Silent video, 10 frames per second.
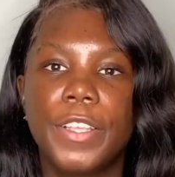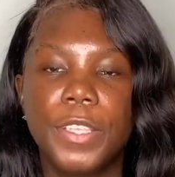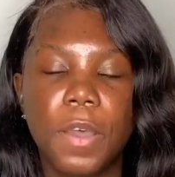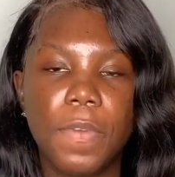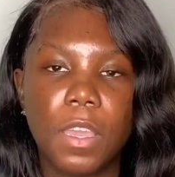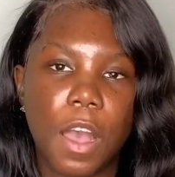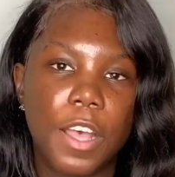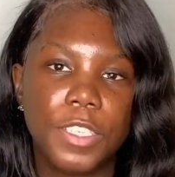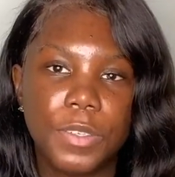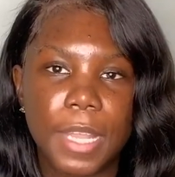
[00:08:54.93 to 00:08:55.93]
so if it
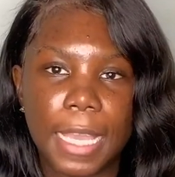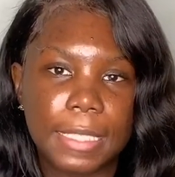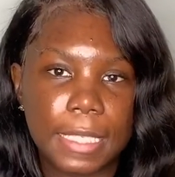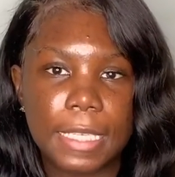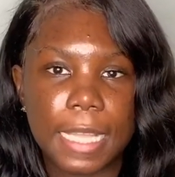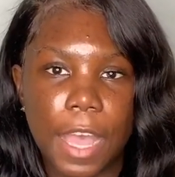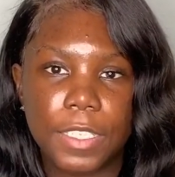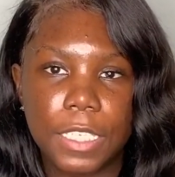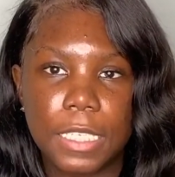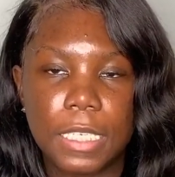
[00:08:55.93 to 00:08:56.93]
costs you like six
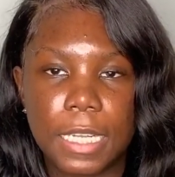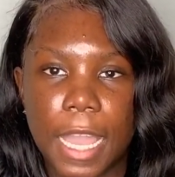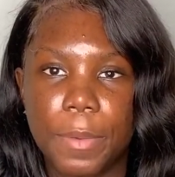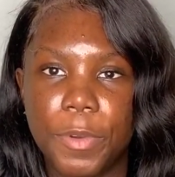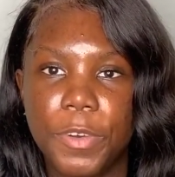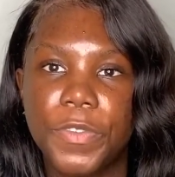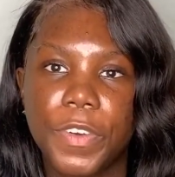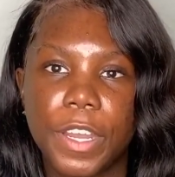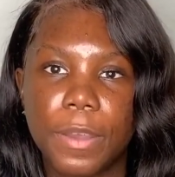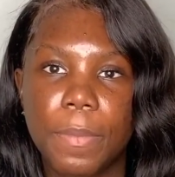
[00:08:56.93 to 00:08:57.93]
thousand to like move
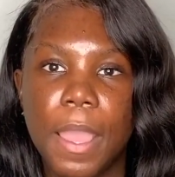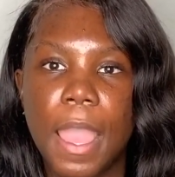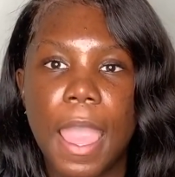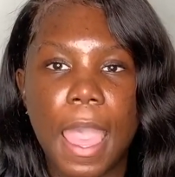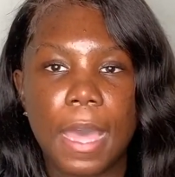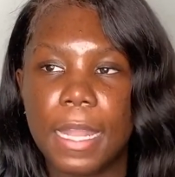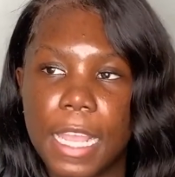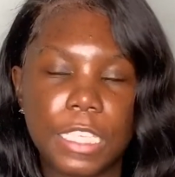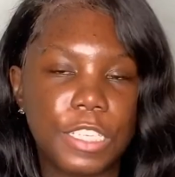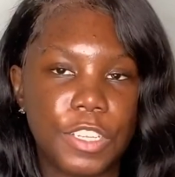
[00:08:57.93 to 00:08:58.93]
from
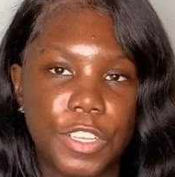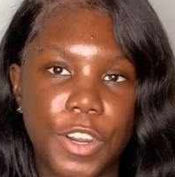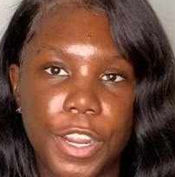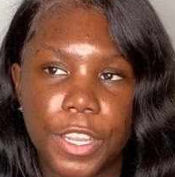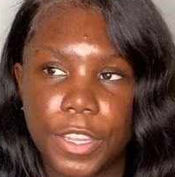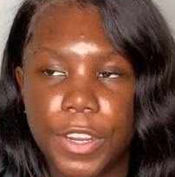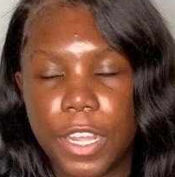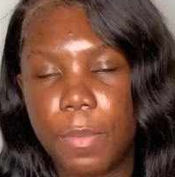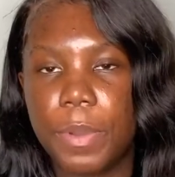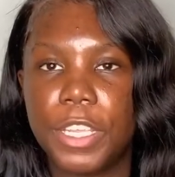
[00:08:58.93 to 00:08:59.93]
LA to New York, your
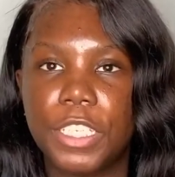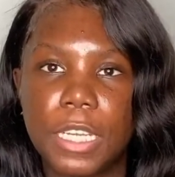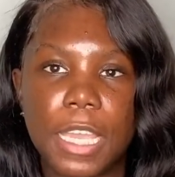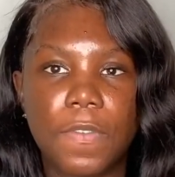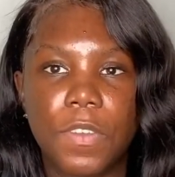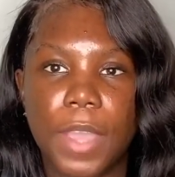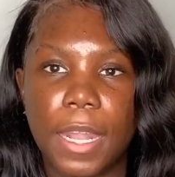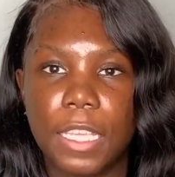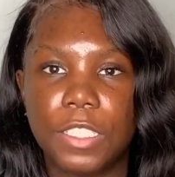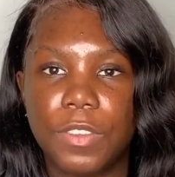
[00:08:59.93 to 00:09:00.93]
company should give you
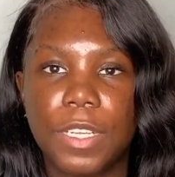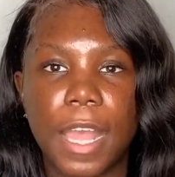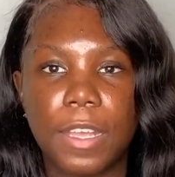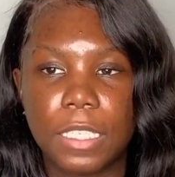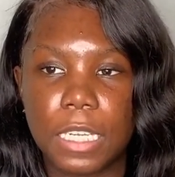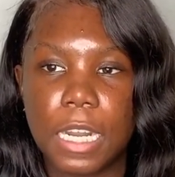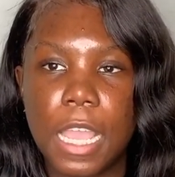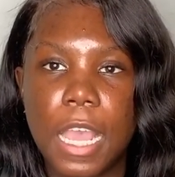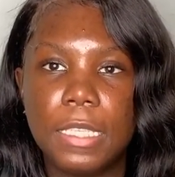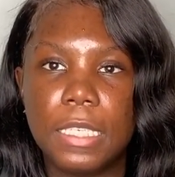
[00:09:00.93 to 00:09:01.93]
at least 3000
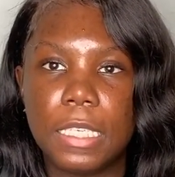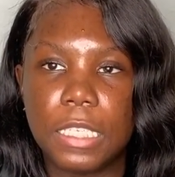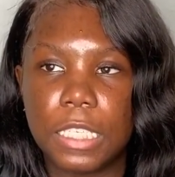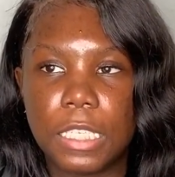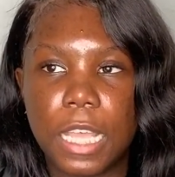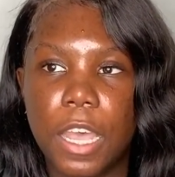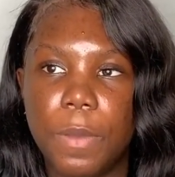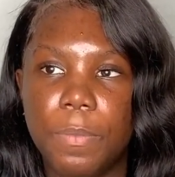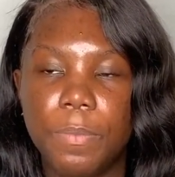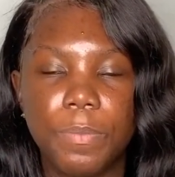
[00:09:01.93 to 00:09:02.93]
to just
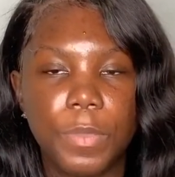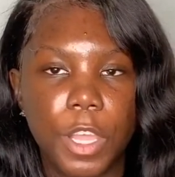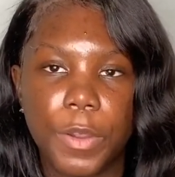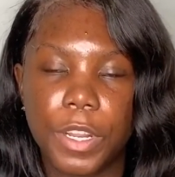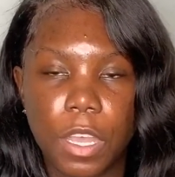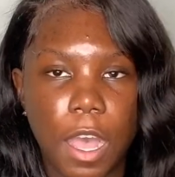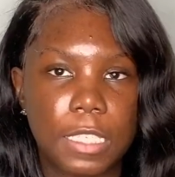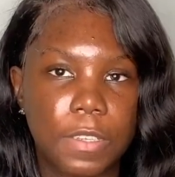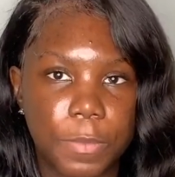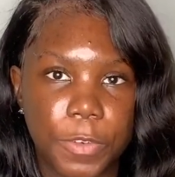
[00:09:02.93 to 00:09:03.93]
help lower the
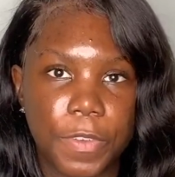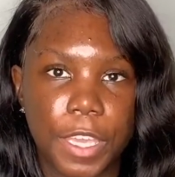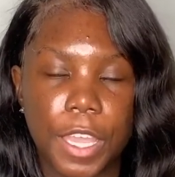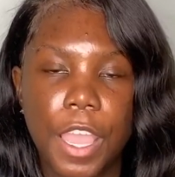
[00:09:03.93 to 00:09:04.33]
cost of moving.